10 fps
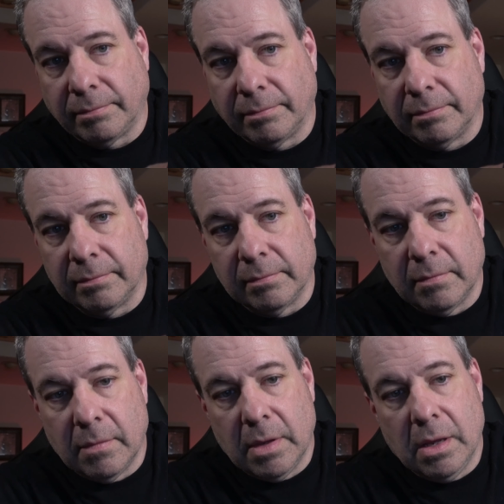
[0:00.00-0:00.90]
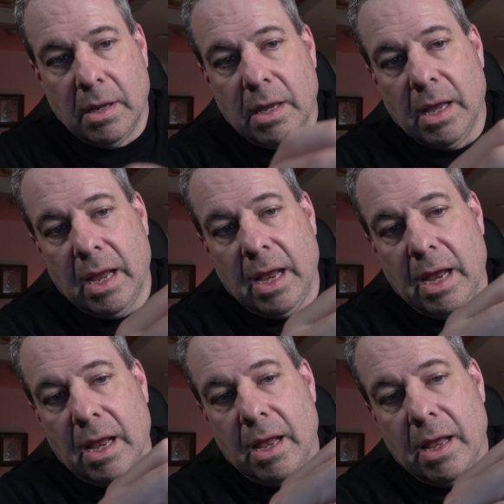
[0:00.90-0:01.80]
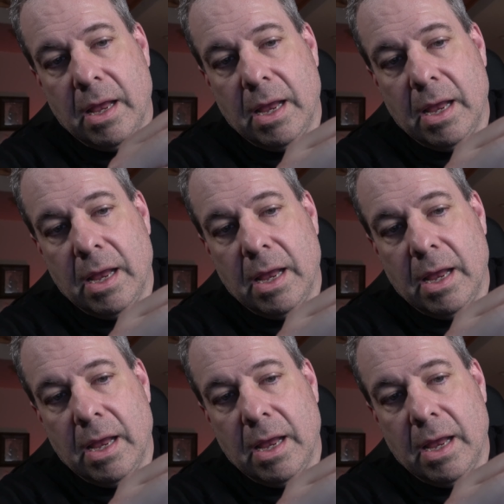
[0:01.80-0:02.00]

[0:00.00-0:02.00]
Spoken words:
(silence)